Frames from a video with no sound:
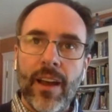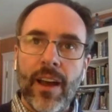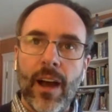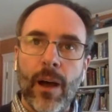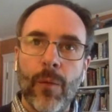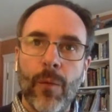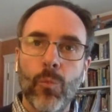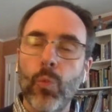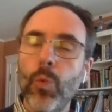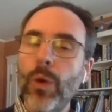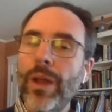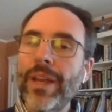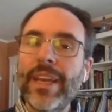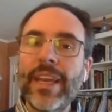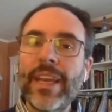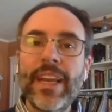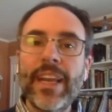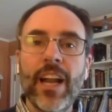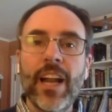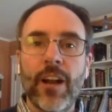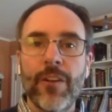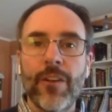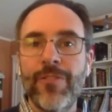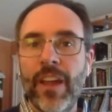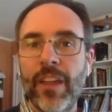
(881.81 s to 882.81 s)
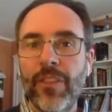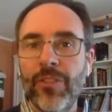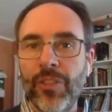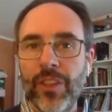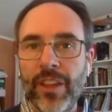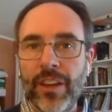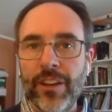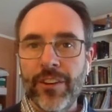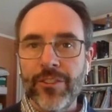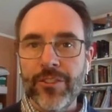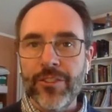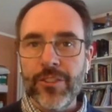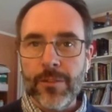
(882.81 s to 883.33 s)
we need our faith
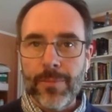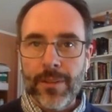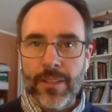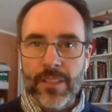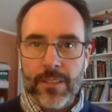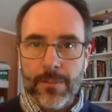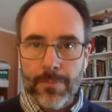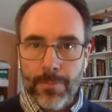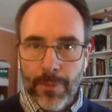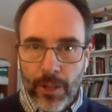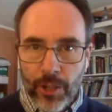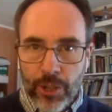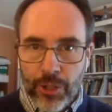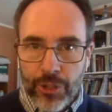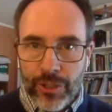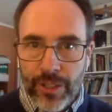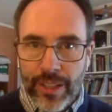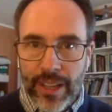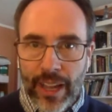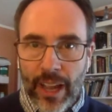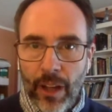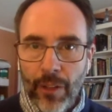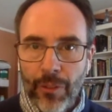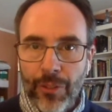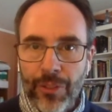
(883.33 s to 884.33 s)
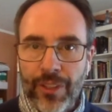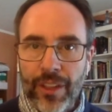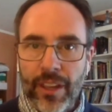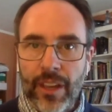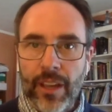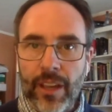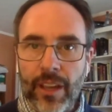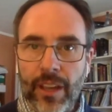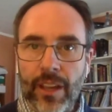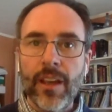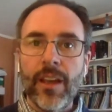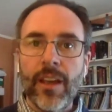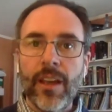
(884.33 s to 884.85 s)
leaders to be spiritually
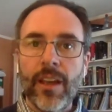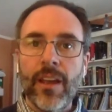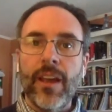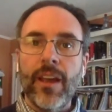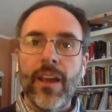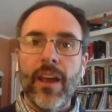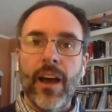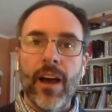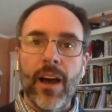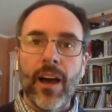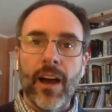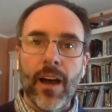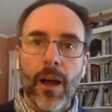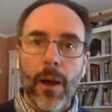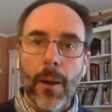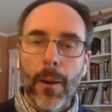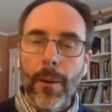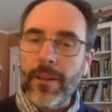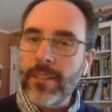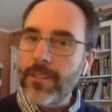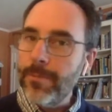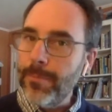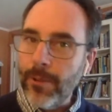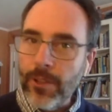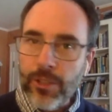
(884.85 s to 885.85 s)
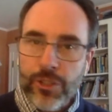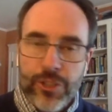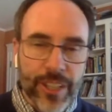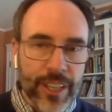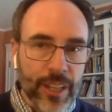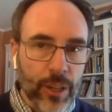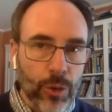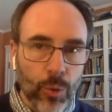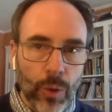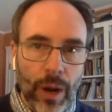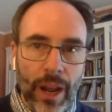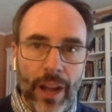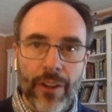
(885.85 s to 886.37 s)
healthy, spiritually
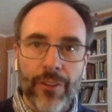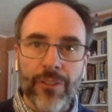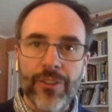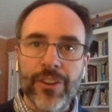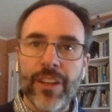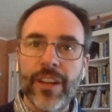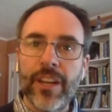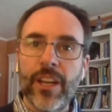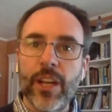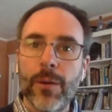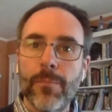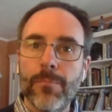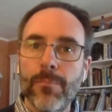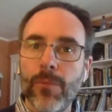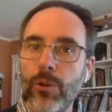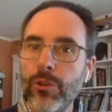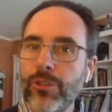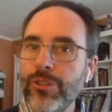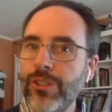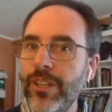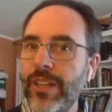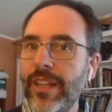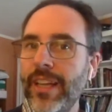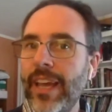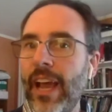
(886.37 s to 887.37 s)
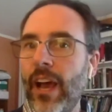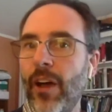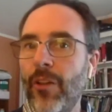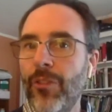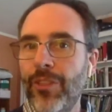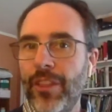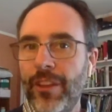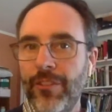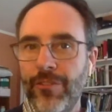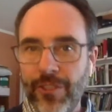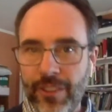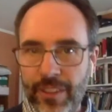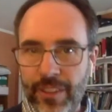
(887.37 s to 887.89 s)
grounded, emotionally
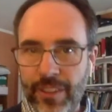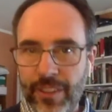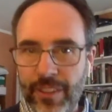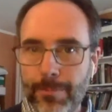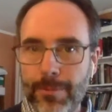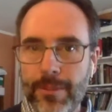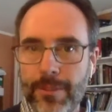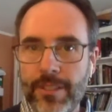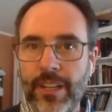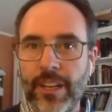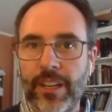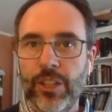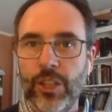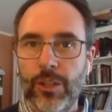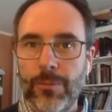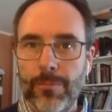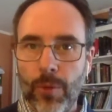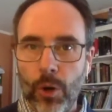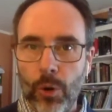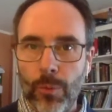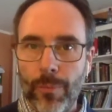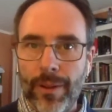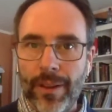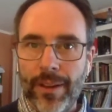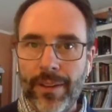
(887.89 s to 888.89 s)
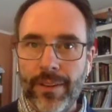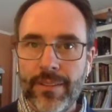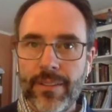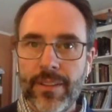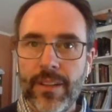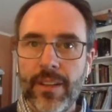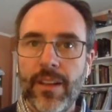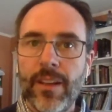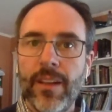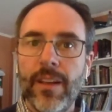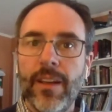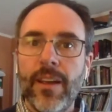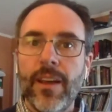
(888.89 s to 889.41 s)
healthy for this particular moment.
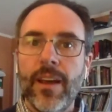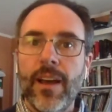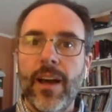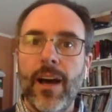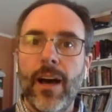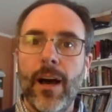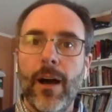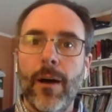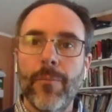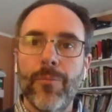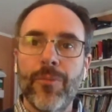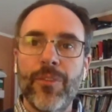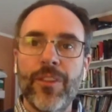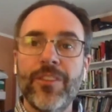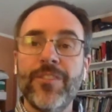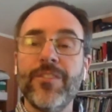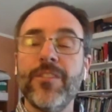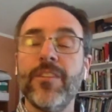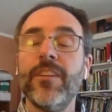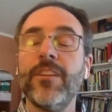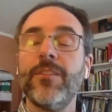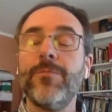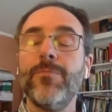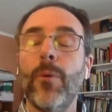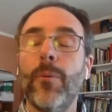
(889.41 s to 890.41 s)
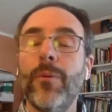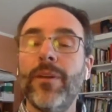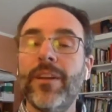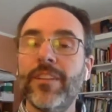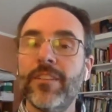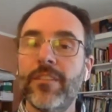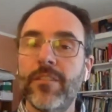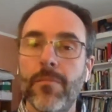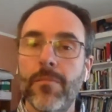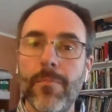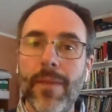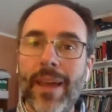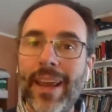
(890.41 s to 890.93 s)
This moment is
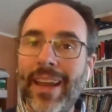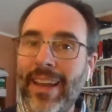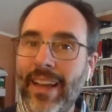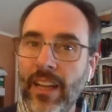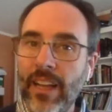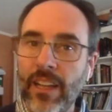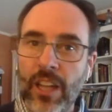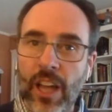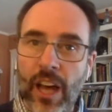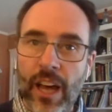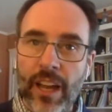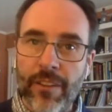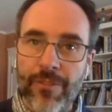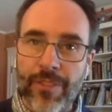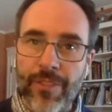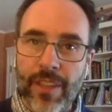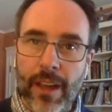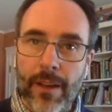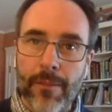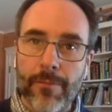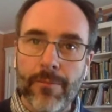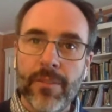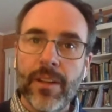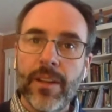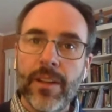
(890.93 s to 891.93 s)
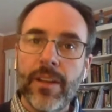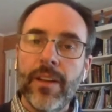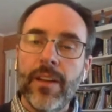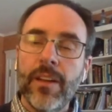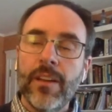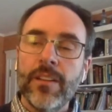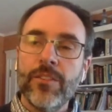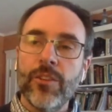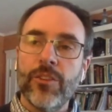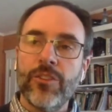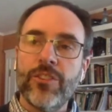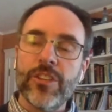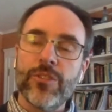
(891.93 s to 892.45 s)
demanding a lot of them.
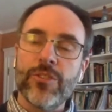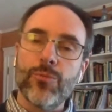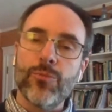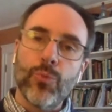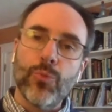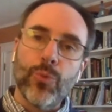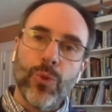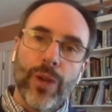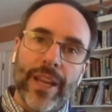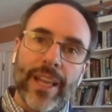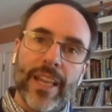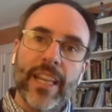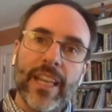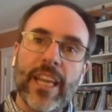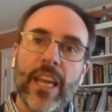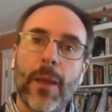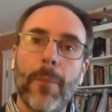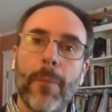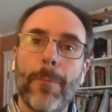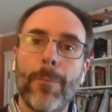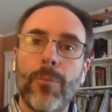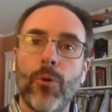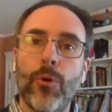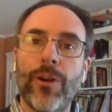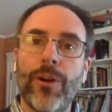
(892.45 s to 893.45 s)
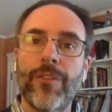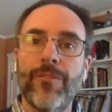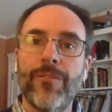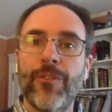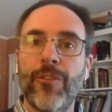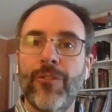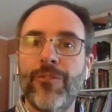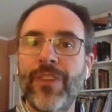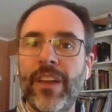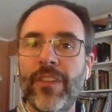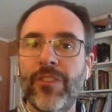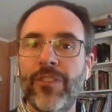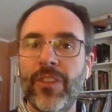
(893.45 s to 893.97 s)
So it's just really important for
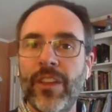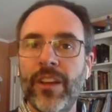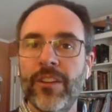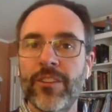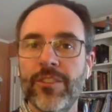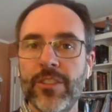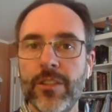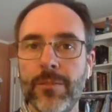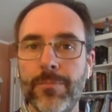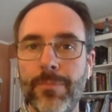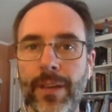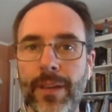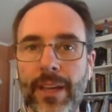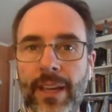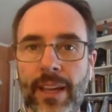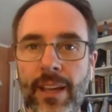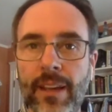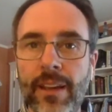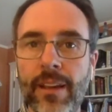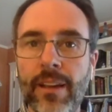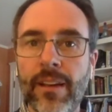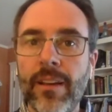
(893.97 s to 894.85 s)
faith leaders to be